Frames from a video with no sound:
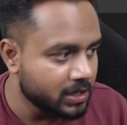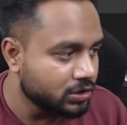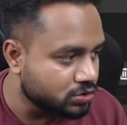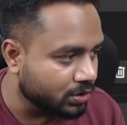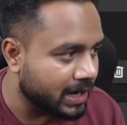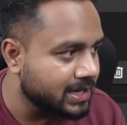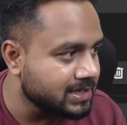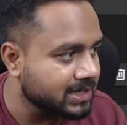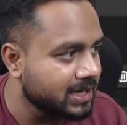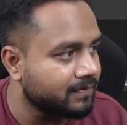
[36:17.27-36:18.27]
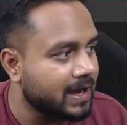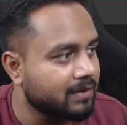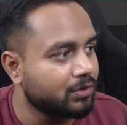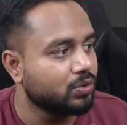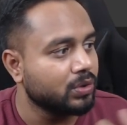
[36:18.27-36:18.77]
So guys, if I
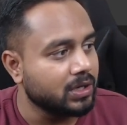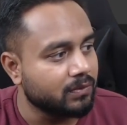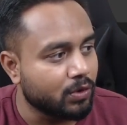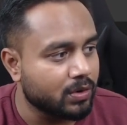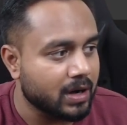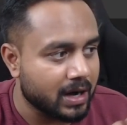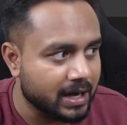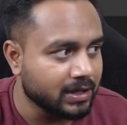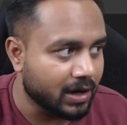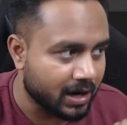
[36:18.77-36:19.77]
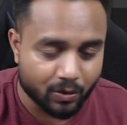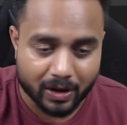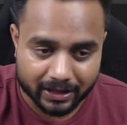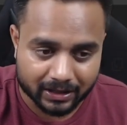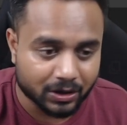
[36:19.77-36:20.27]
want to invoke, how
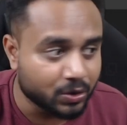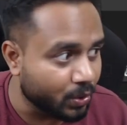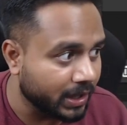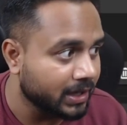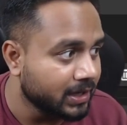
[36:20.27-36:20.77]
I can do it?